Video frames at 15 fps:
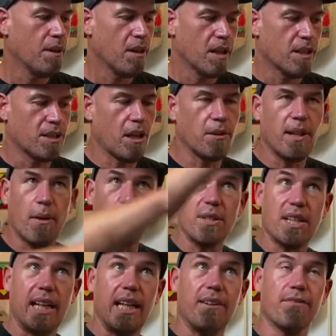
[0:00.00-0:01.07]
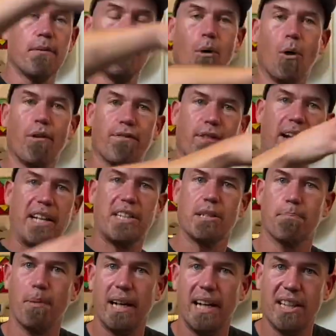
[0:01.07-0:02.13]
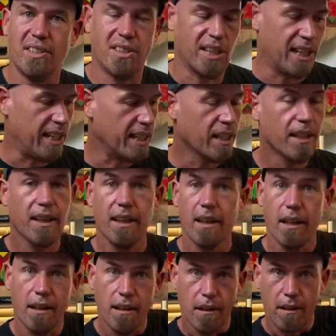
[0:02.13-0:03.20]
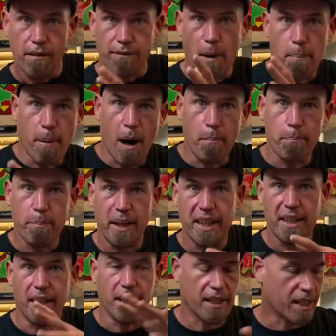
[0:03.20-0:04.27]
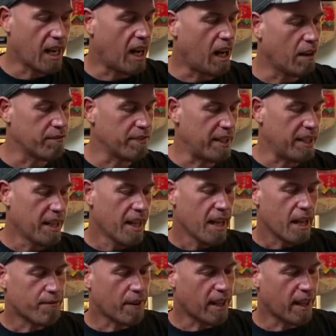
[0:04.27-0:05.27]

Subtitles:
so there was even more flexibility for pumping and carving. If I